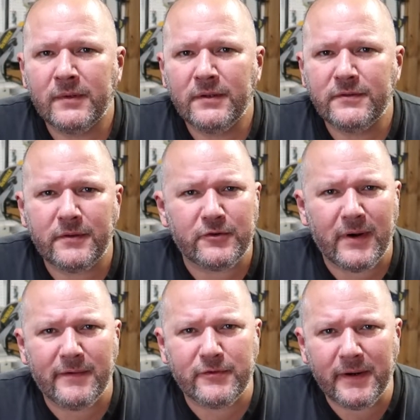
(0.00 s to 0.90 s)
So the
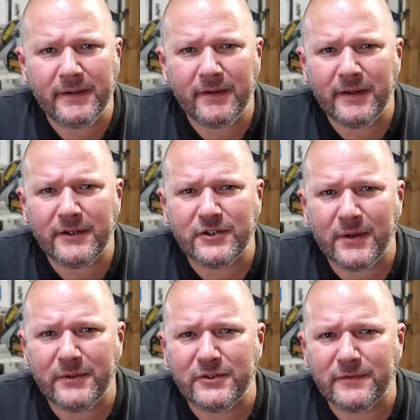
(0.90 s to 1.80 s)
drivetrain that they
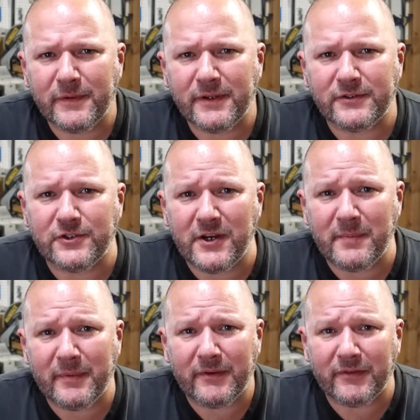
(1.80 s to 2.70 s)
chose for this
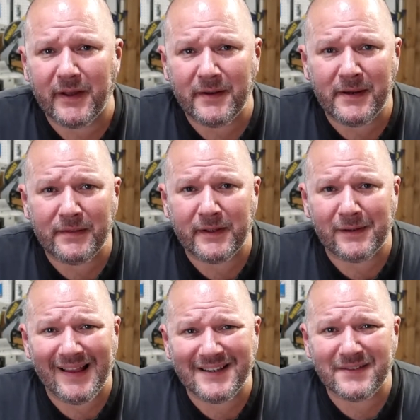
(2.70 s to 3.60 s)
Jeep is
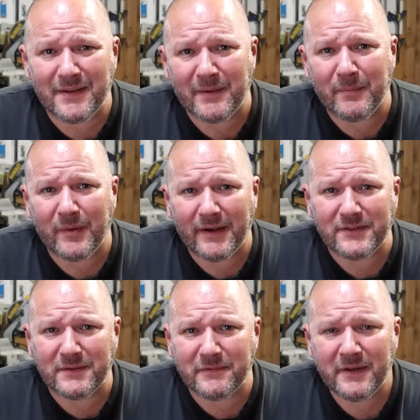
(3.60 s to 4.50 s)
nothing less than
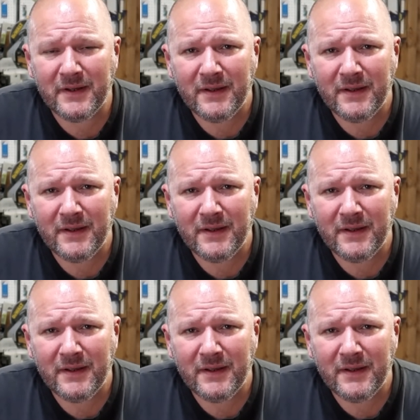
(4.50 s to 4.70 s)
impressive.